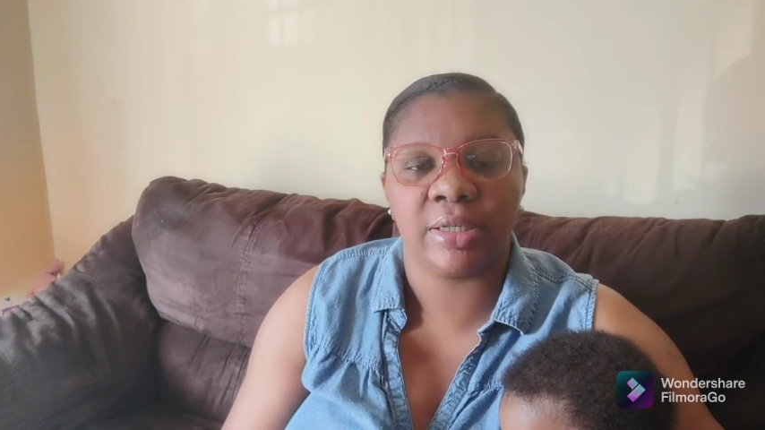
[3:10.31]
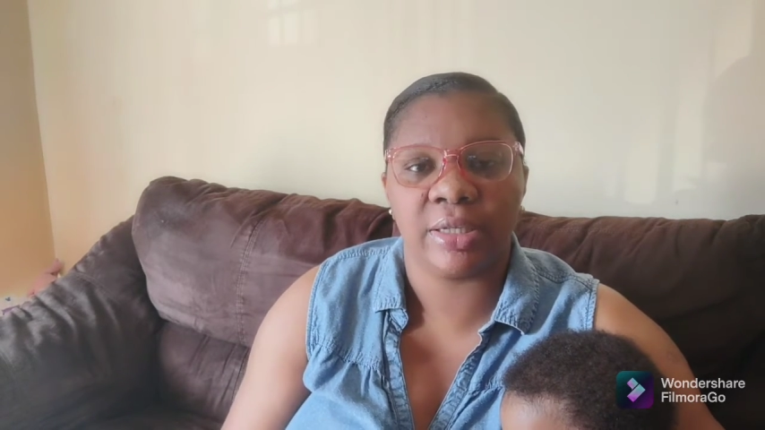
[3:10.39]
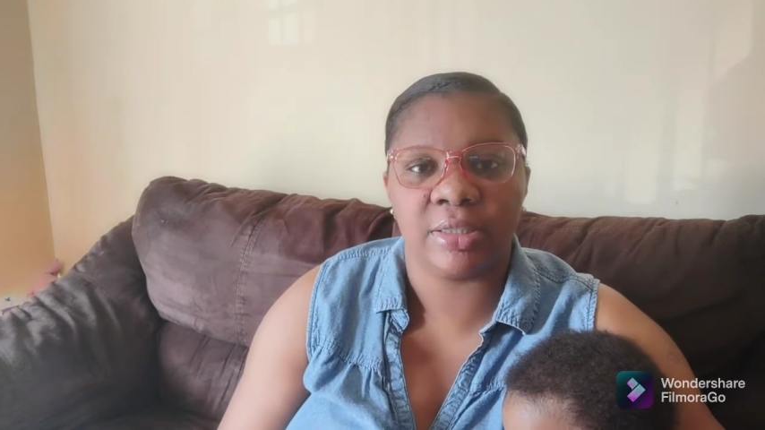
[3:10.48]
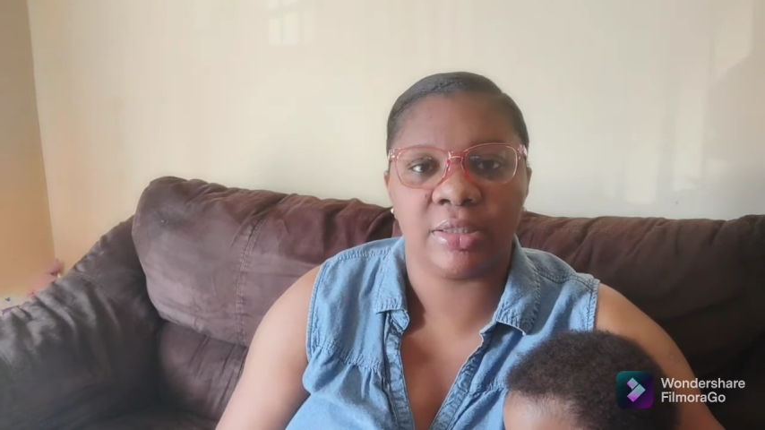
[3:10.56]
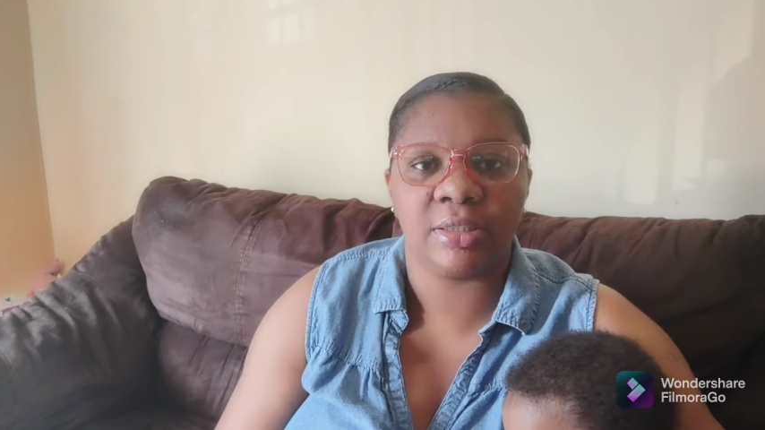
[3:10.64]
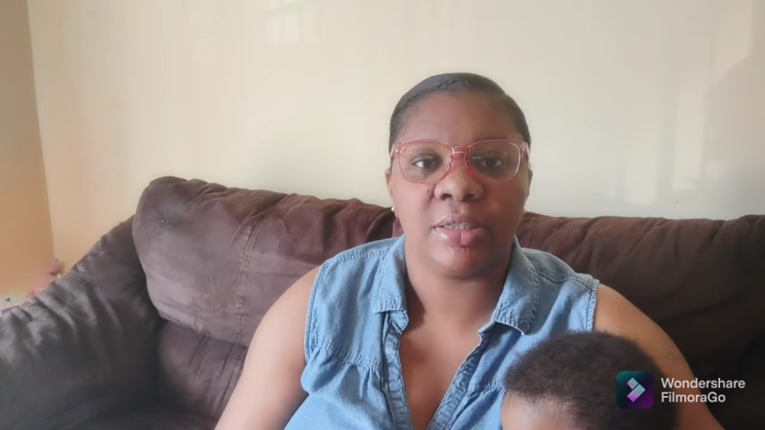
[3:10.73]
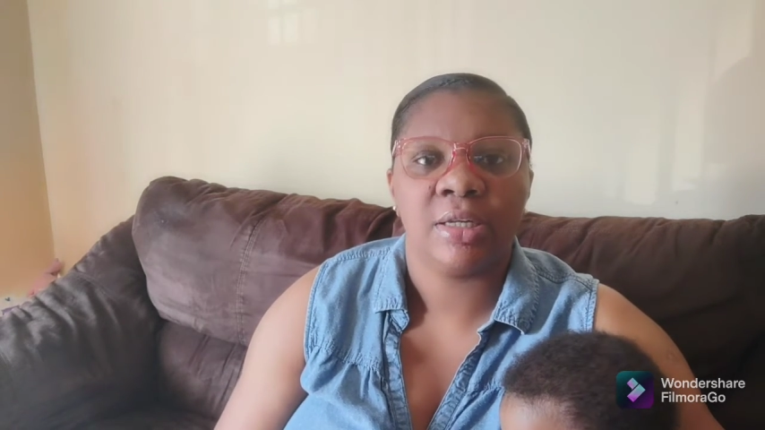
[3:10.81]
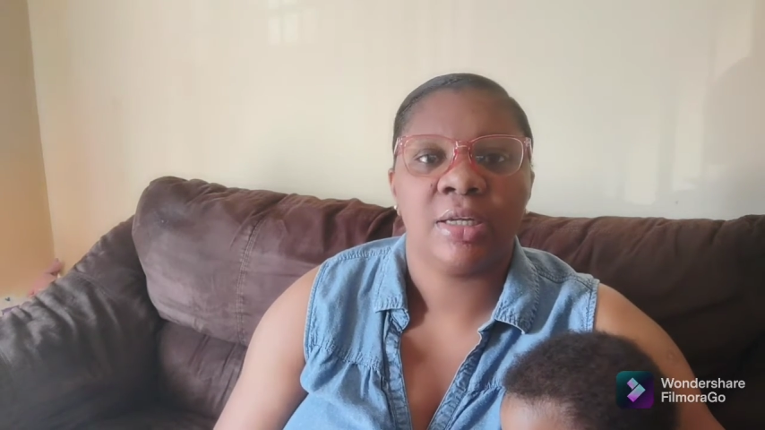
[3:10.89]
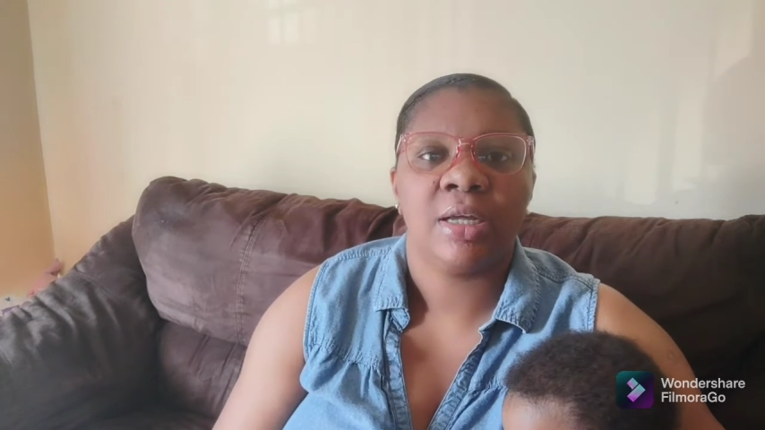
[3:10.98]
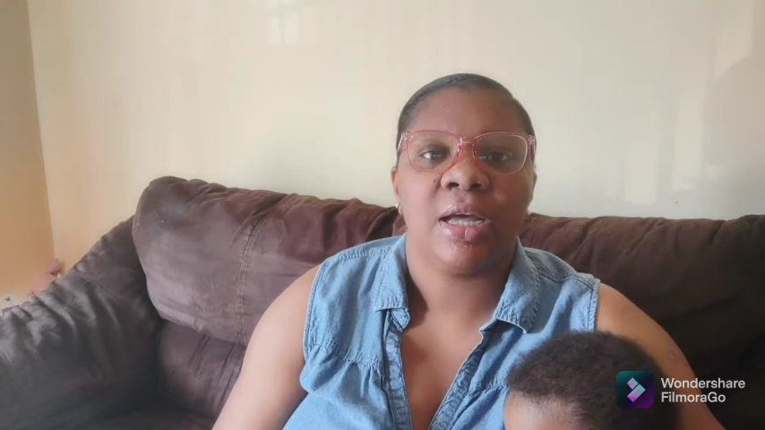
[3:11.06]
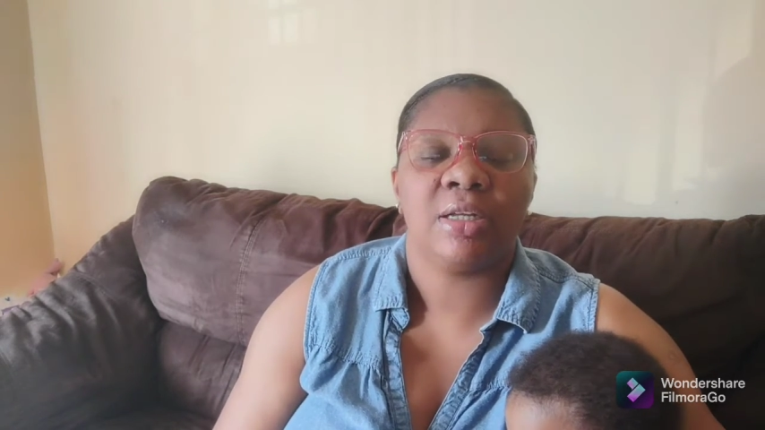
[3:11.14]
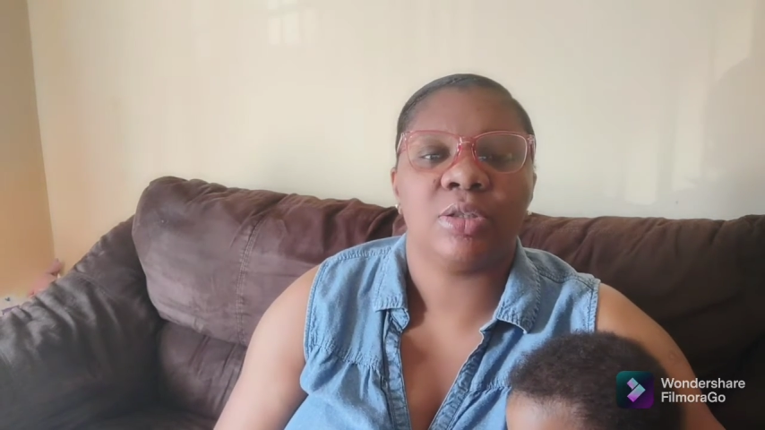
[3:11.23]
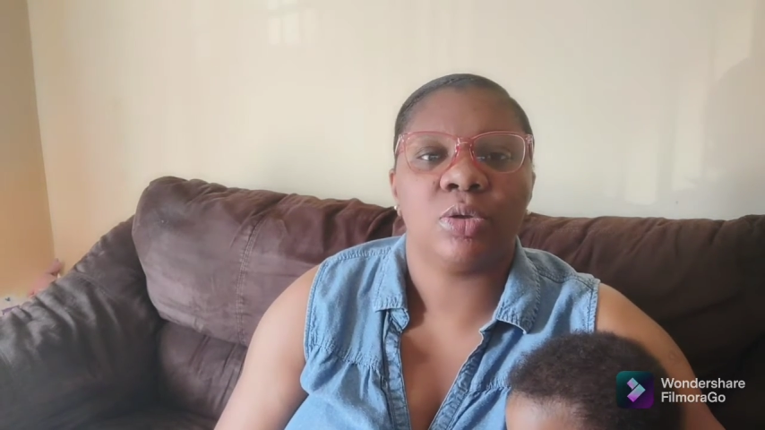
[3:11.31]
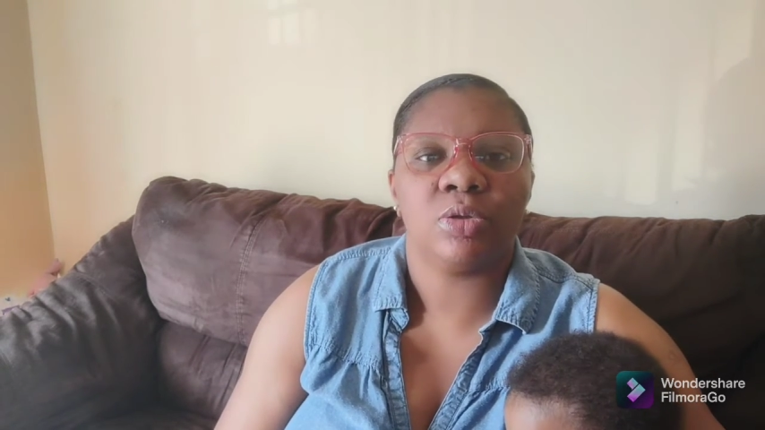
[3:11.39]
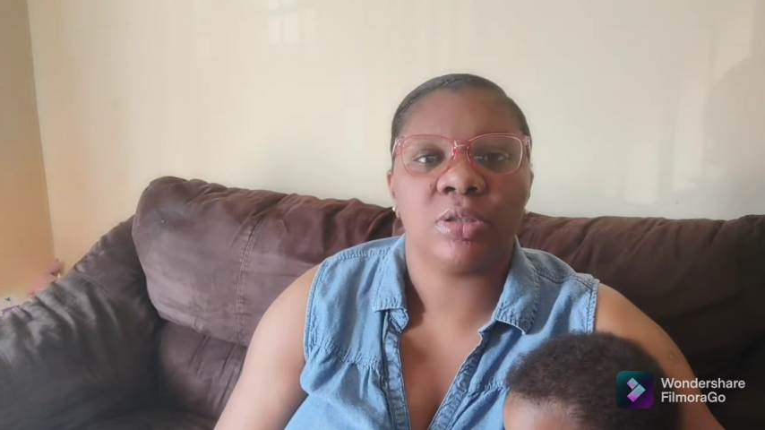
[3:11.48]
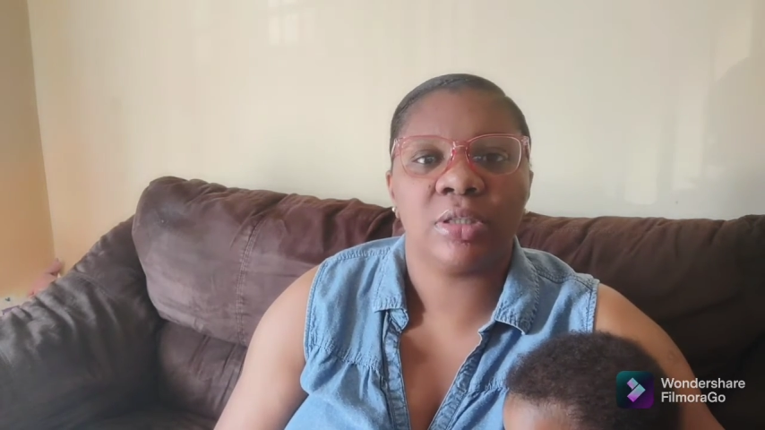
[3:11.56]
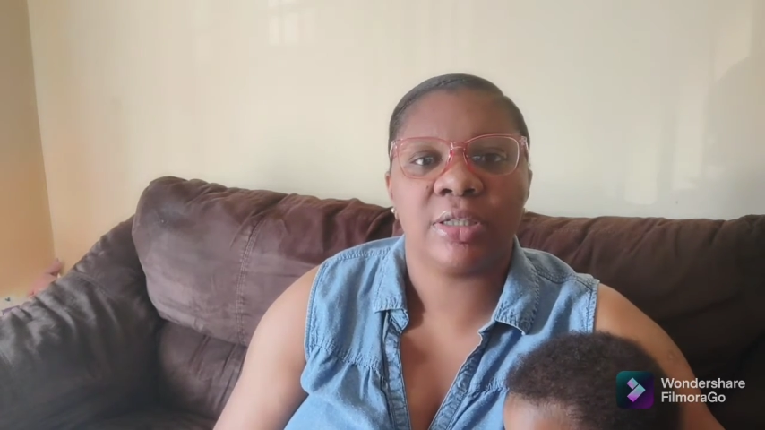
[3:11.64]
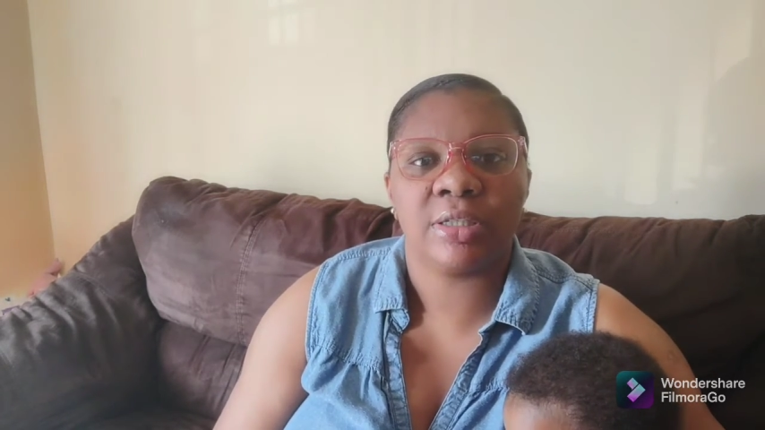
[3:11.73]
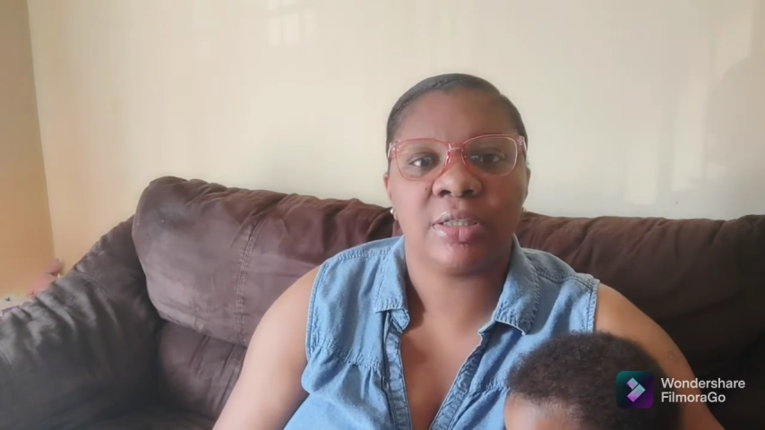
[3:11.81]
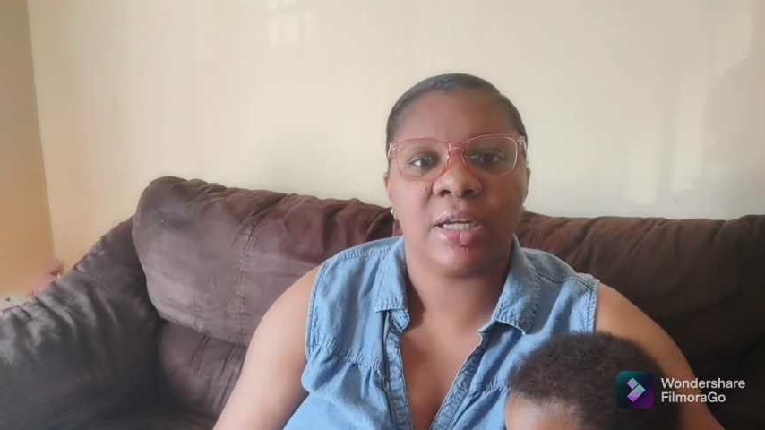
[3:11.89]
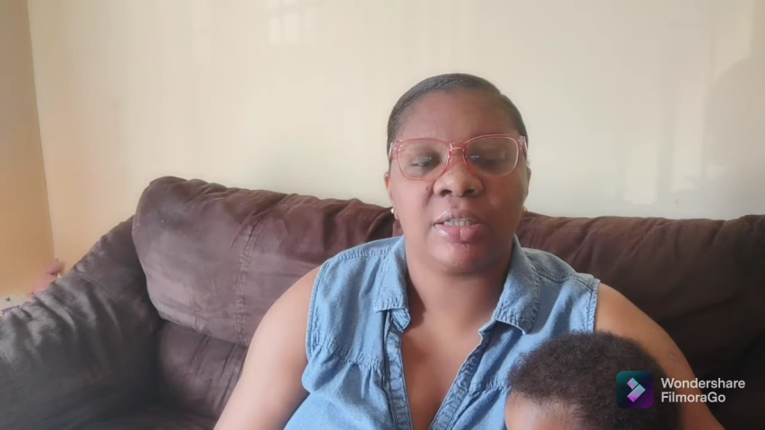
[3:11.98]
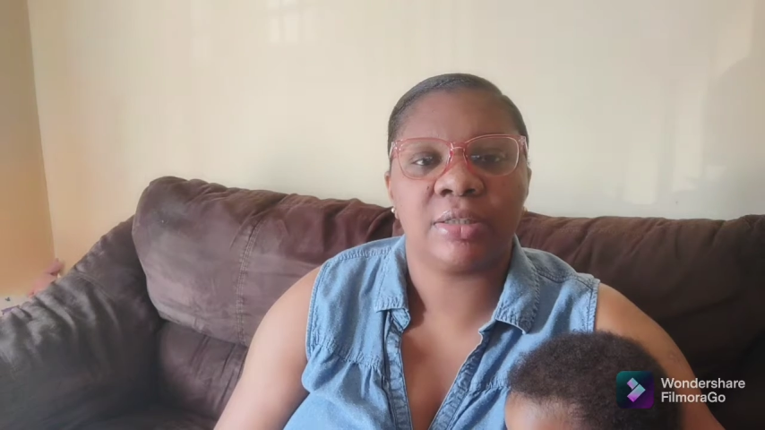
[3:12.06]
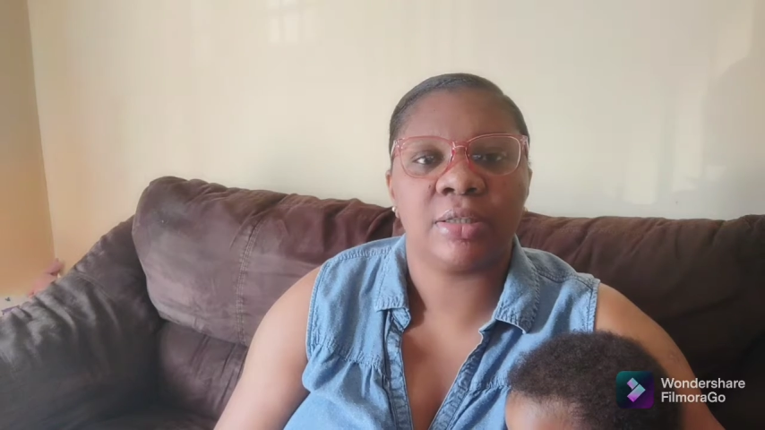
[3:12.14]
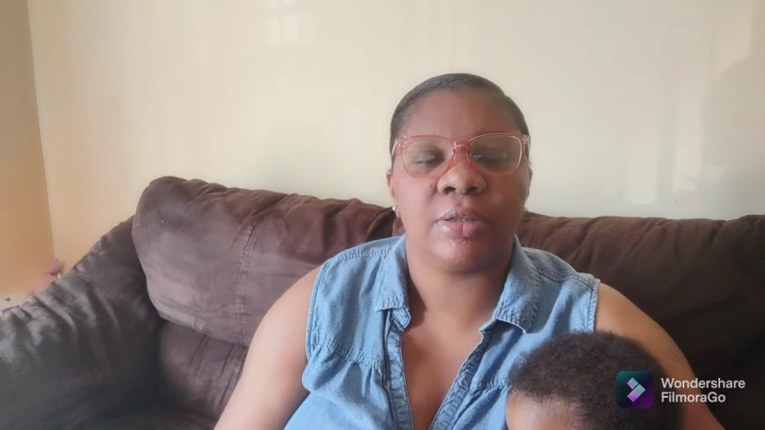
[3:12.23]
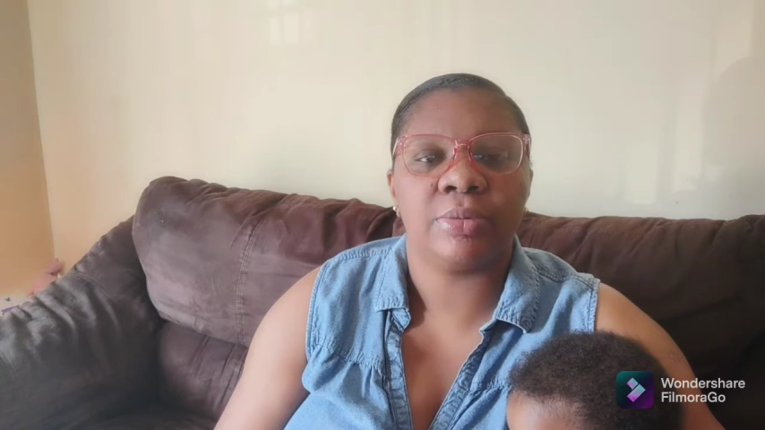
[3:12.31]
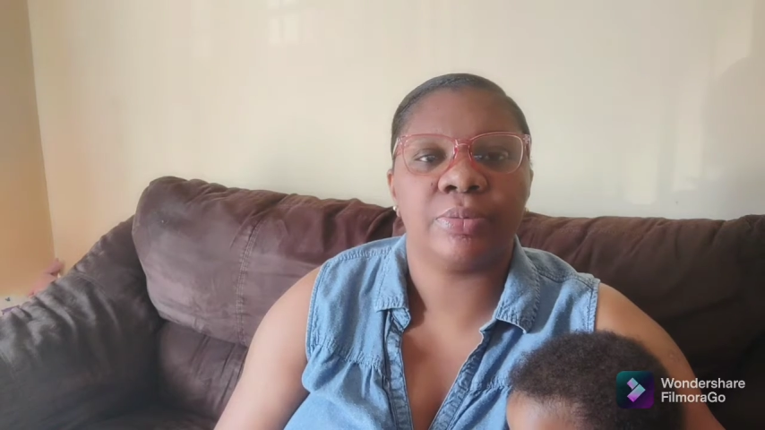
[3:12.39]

lady and told the lady that